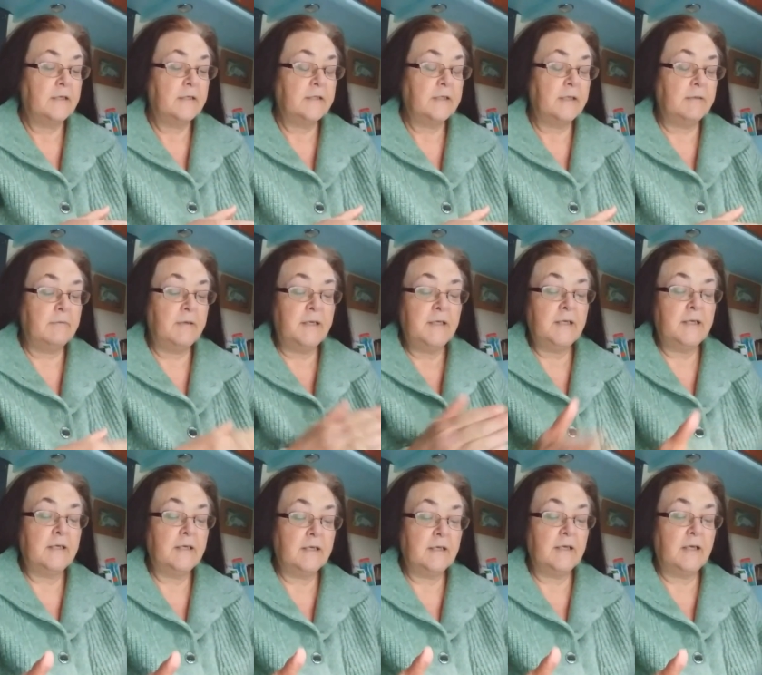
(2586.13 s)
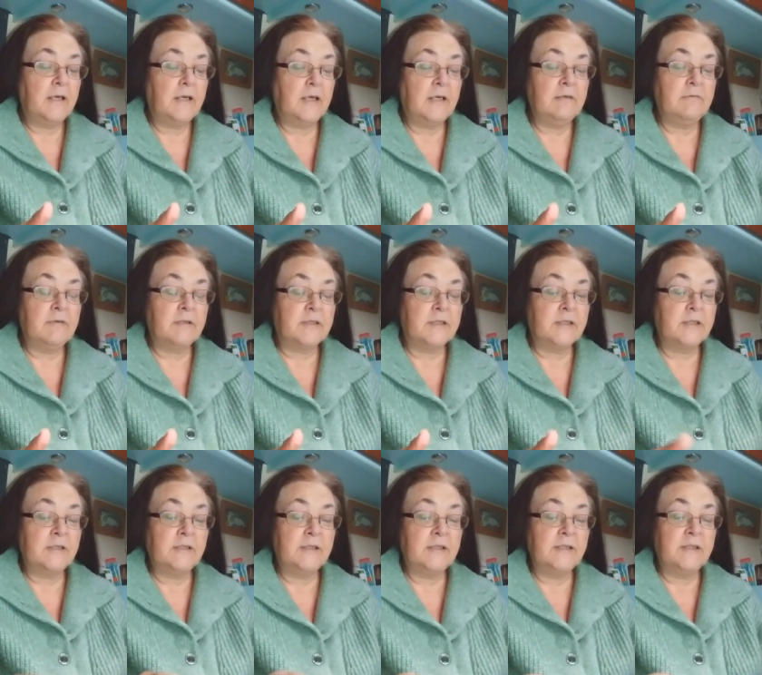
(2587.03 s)
They went over
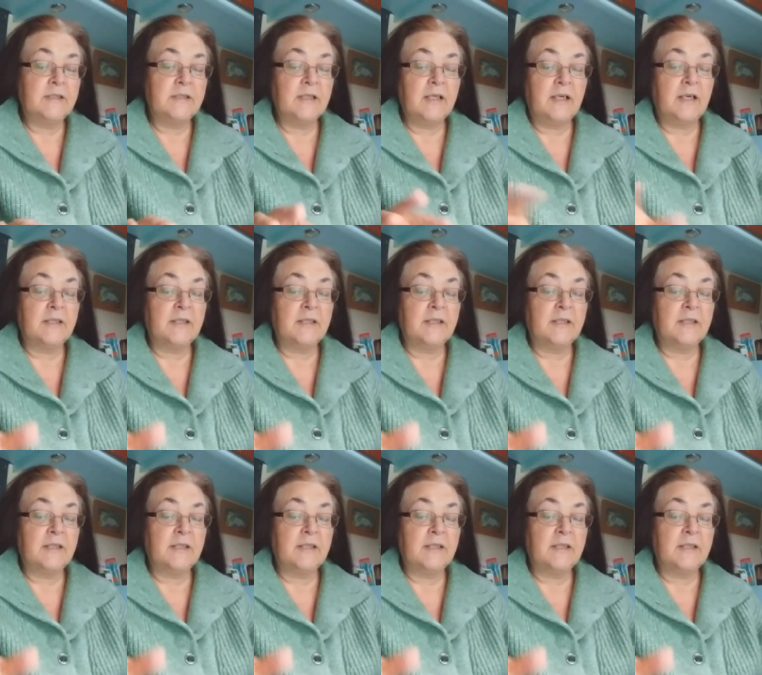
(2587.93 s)
to these